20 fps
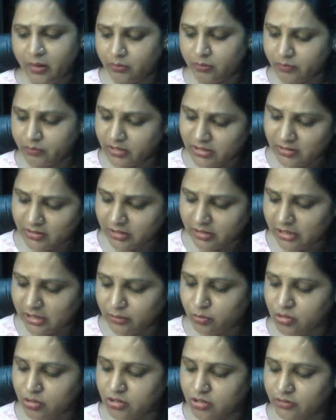but it
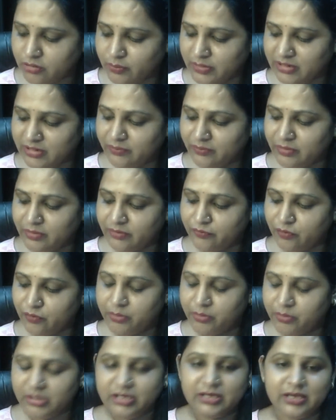was not visible for
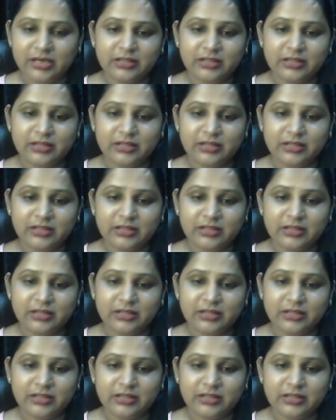me.